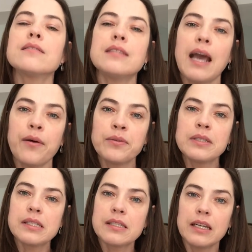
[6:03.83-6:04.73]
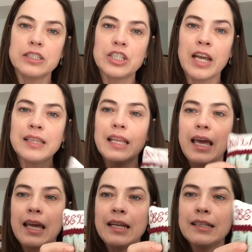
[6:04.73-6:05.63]
Down Sunshine
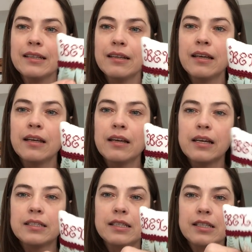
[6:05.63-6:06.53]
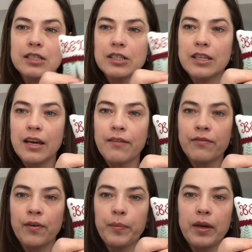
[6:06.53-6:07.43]
Lane stitched that
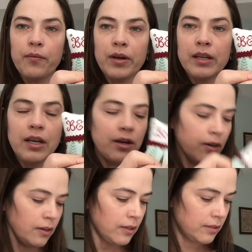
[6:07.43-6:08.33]
for me one year.